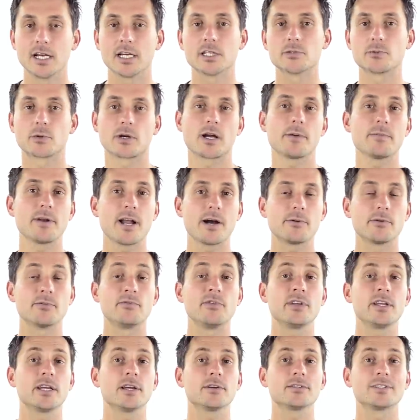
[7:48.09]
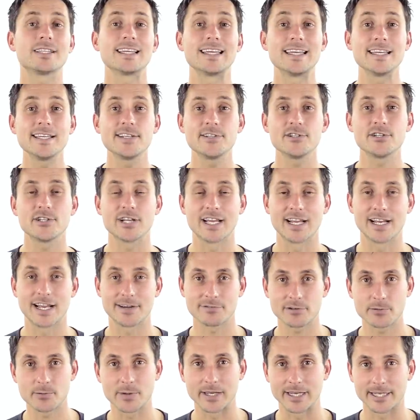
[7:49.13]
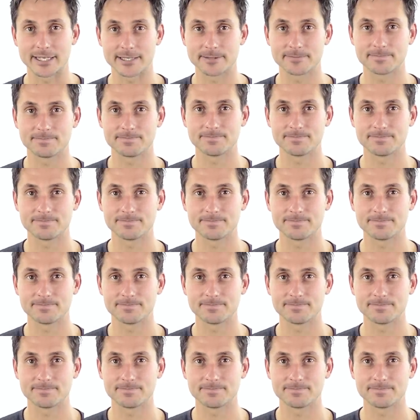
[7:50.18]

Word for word: because we're coming out with videos each and every week.